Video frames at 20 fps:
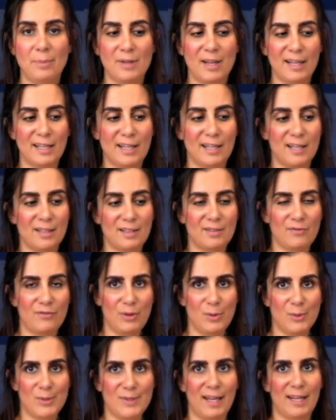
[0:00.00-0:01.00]
like a
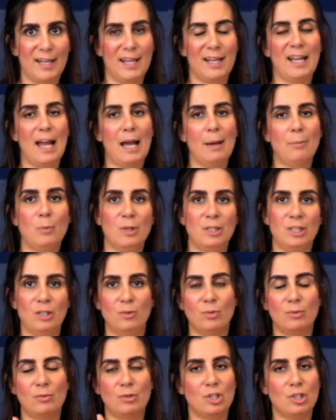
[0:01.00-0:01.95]
few second gap when you